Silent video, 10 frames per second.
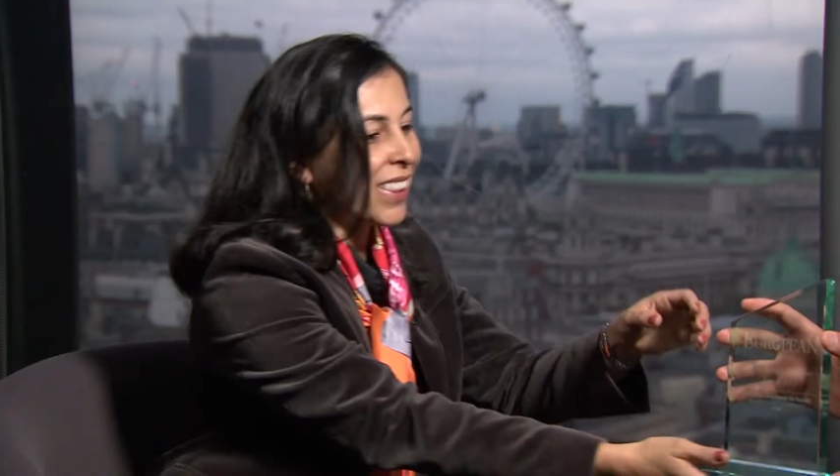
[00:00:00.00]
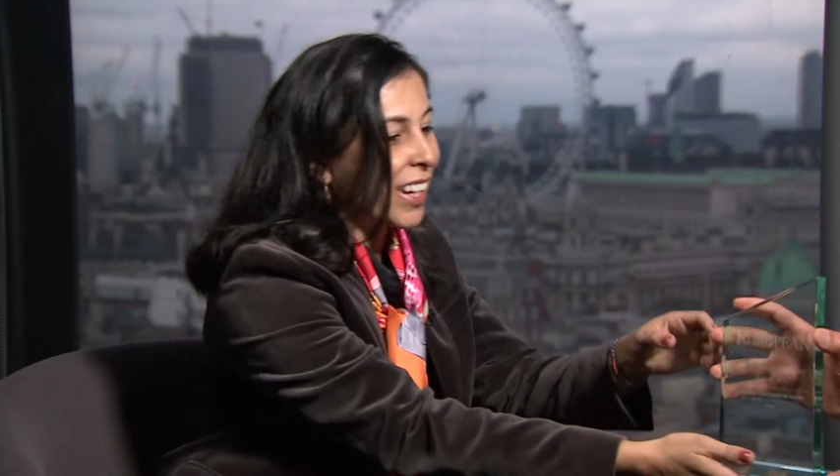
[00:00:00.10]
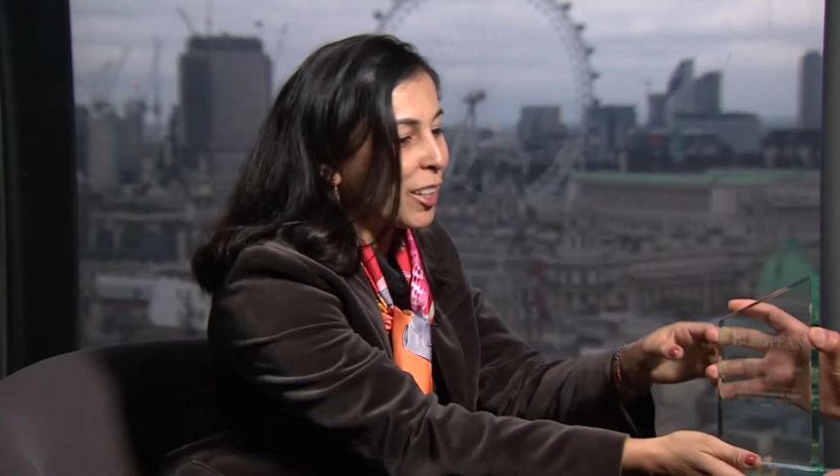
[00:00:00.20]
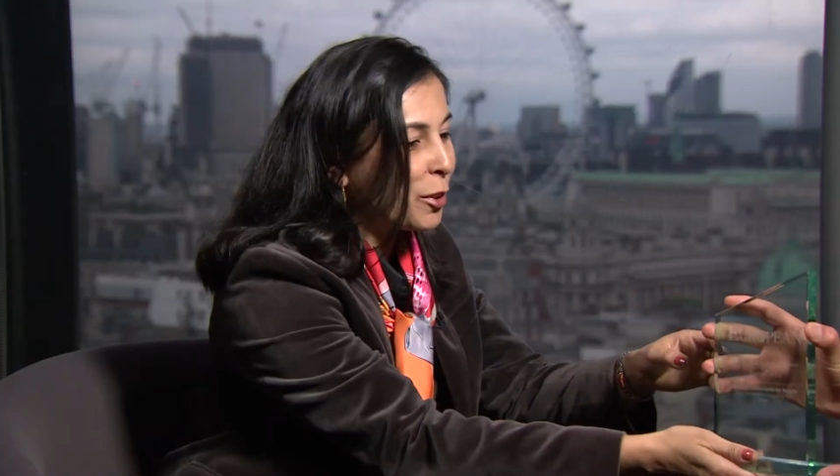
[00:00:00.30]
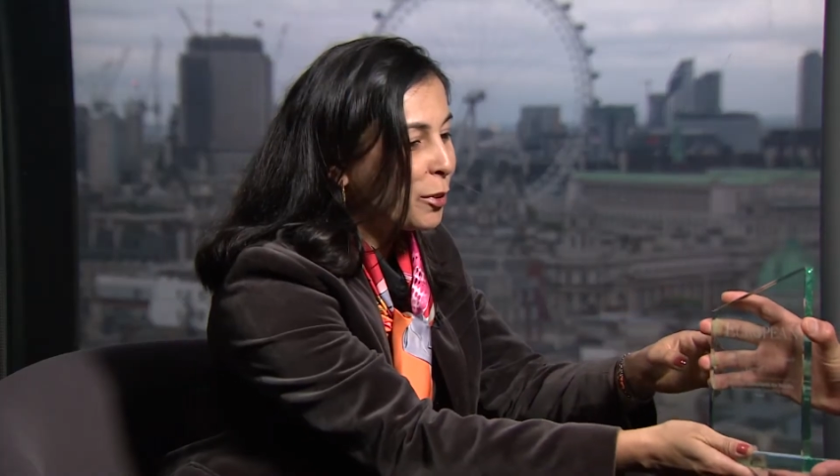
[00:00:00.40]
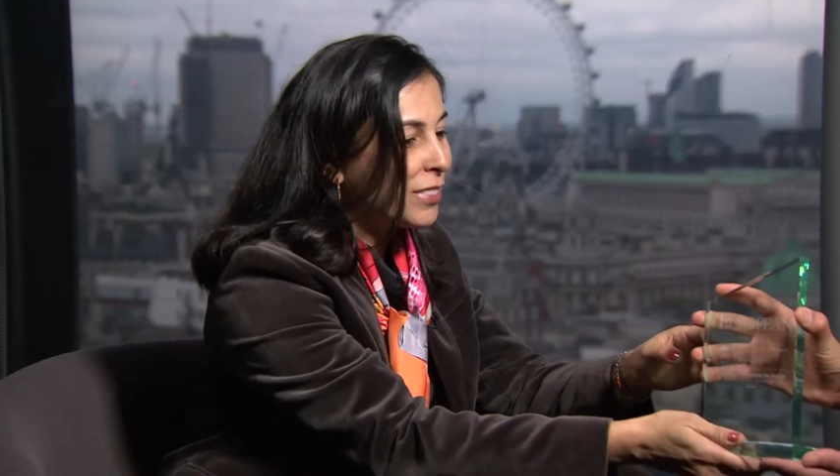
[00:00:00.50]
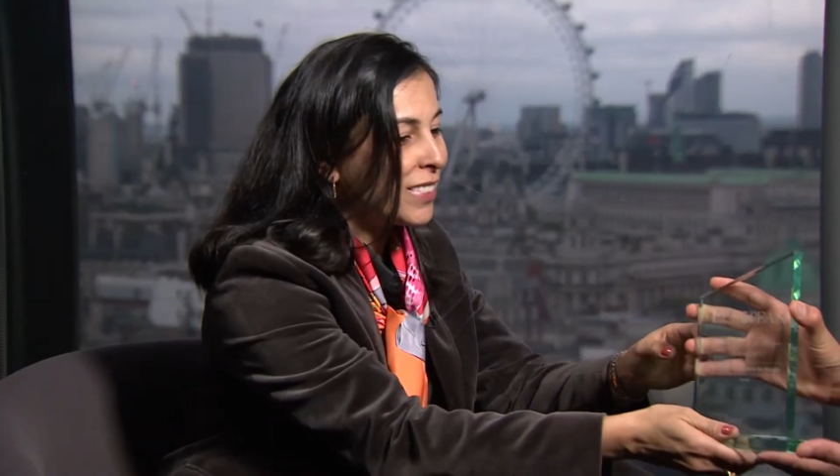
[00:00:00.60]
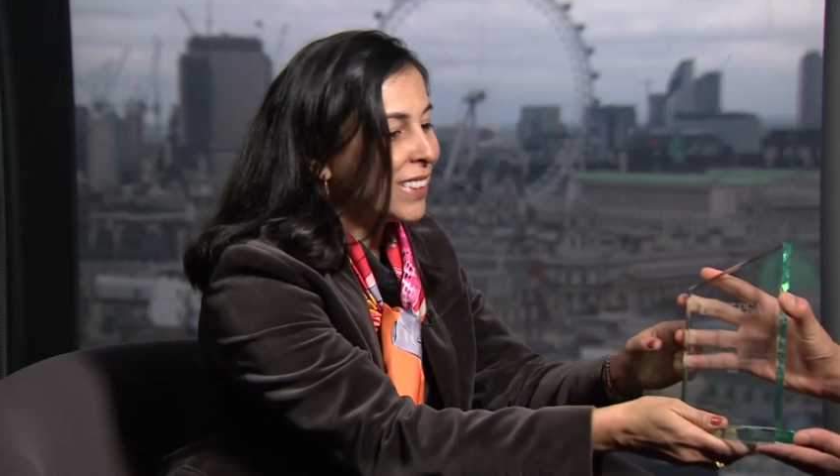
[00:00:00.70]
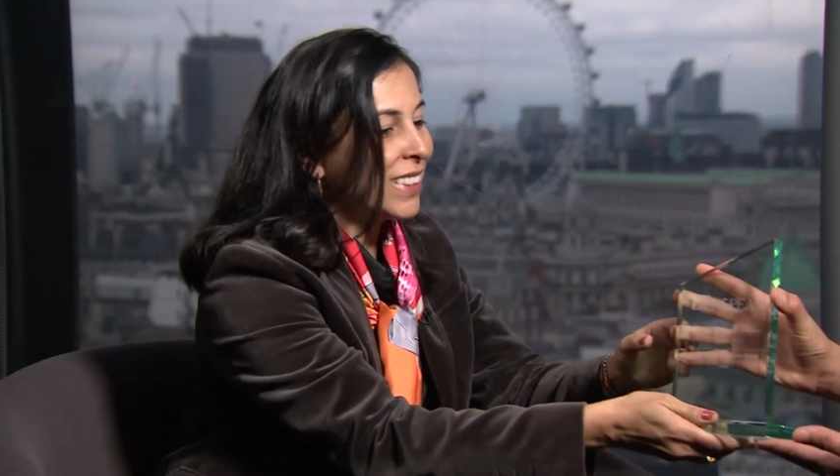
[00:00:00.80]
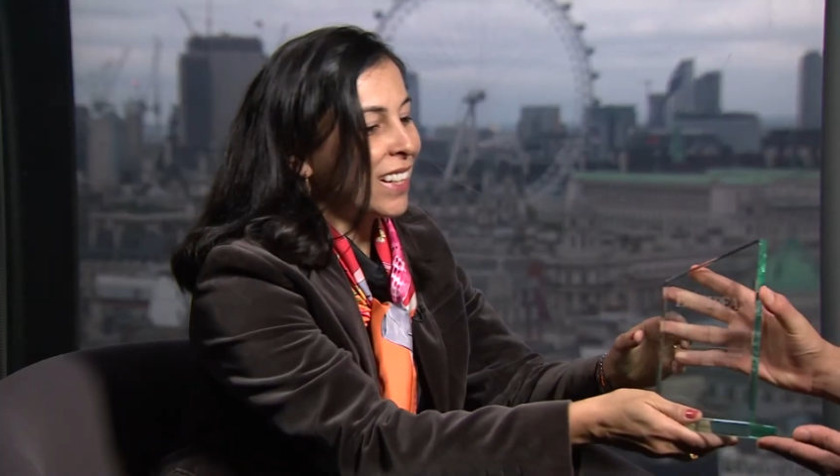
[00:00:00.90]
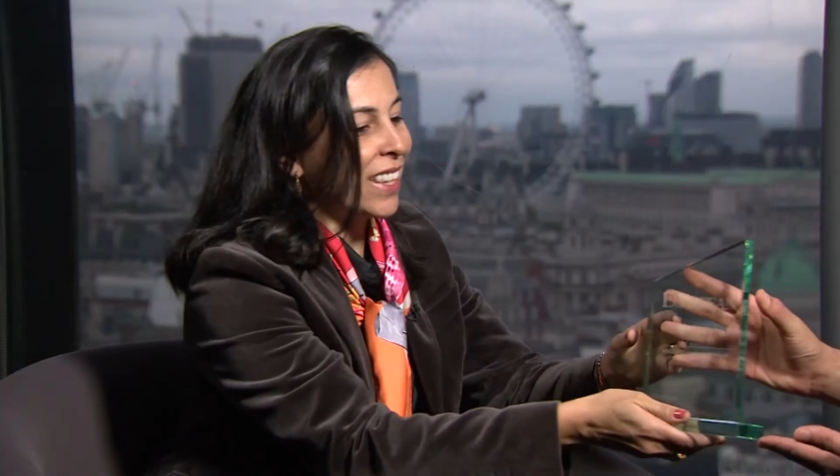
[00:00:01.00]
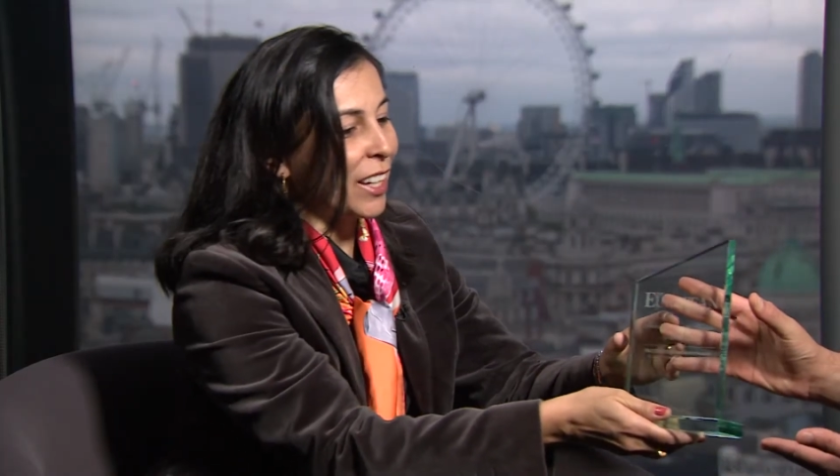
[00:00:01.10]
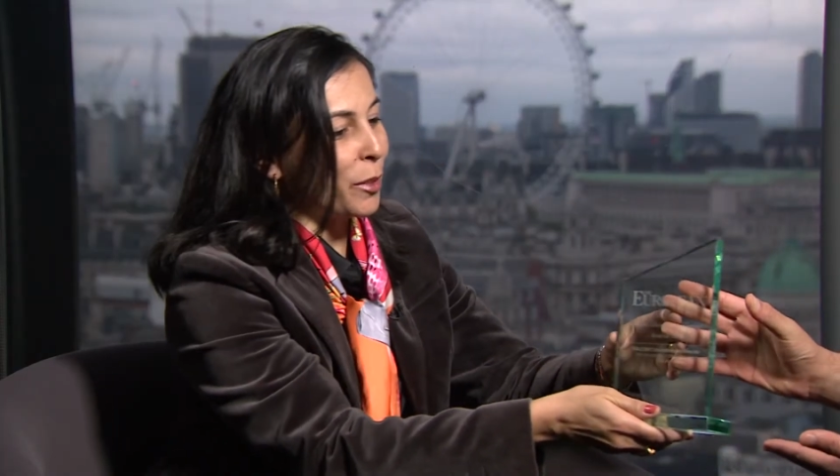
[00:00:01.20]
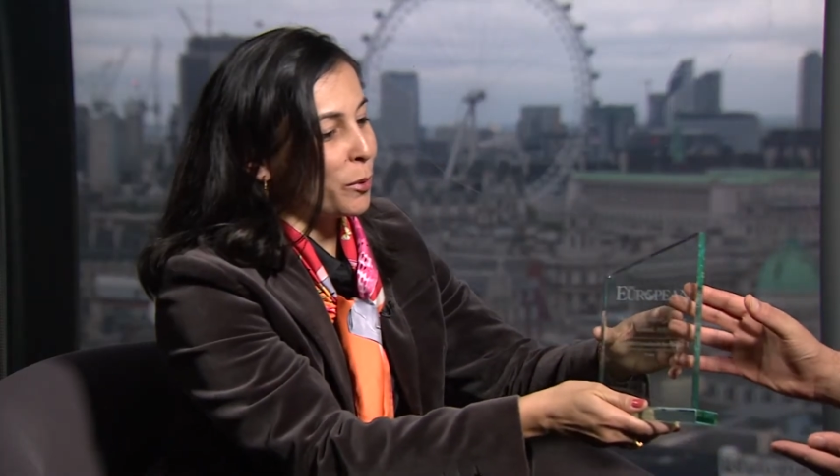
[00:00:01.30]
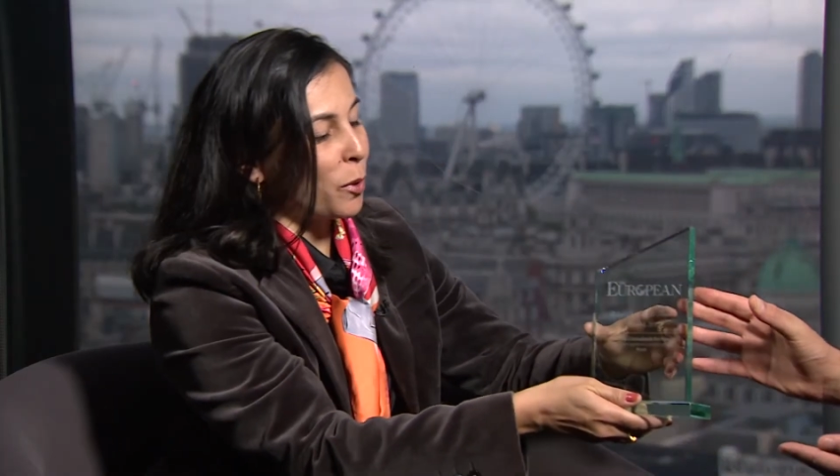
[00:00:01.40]
Thank you.
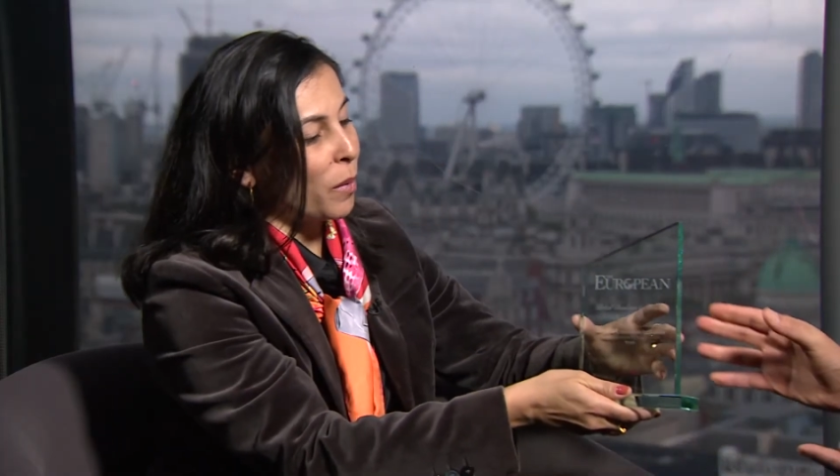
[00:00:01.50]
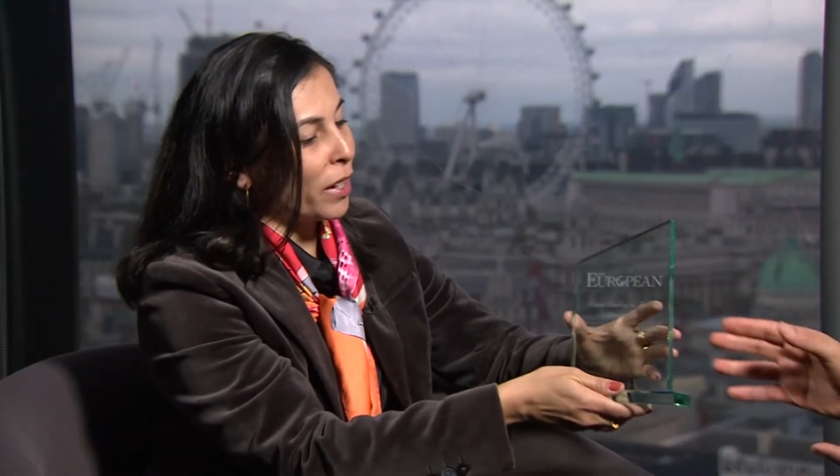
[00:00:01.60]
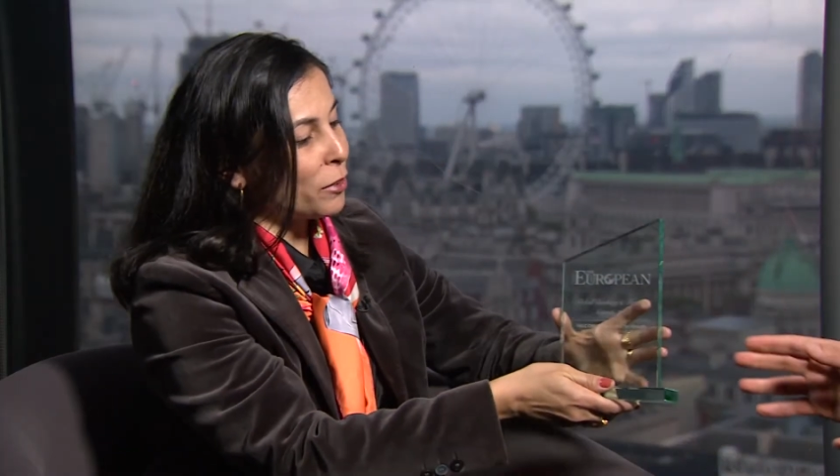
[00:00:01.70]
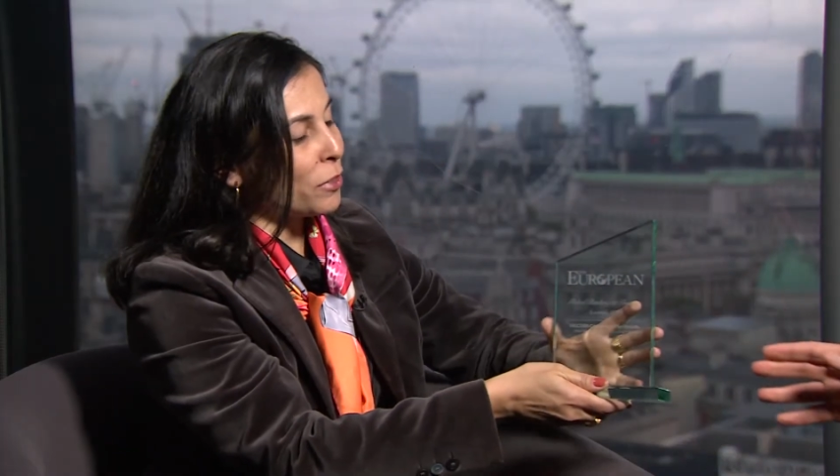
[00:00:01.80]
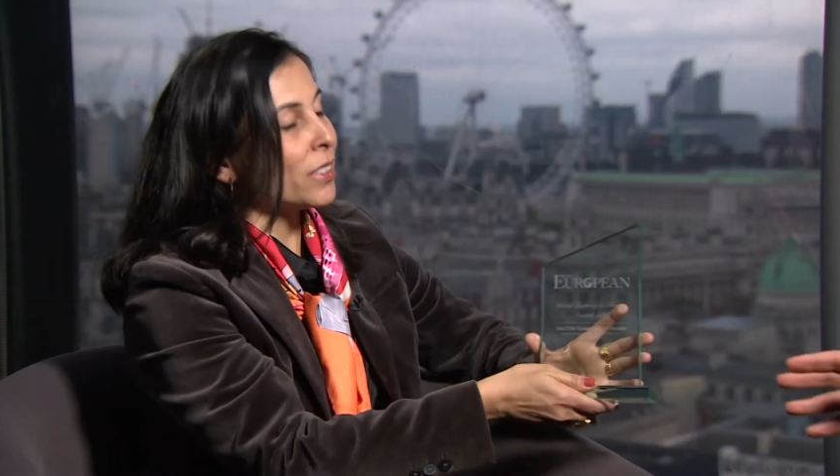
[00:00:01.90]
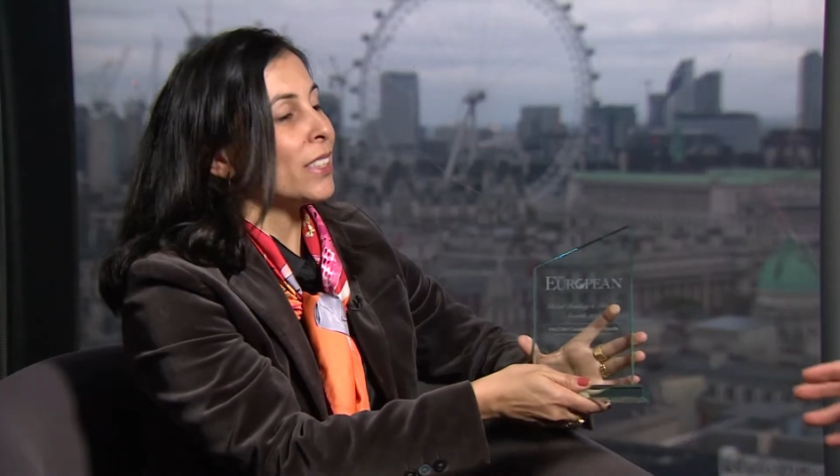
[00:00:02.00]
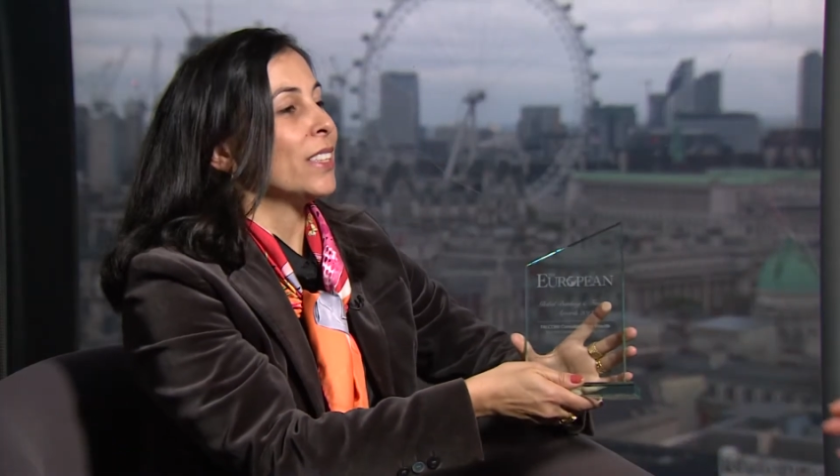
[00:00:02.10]
Thank you so much.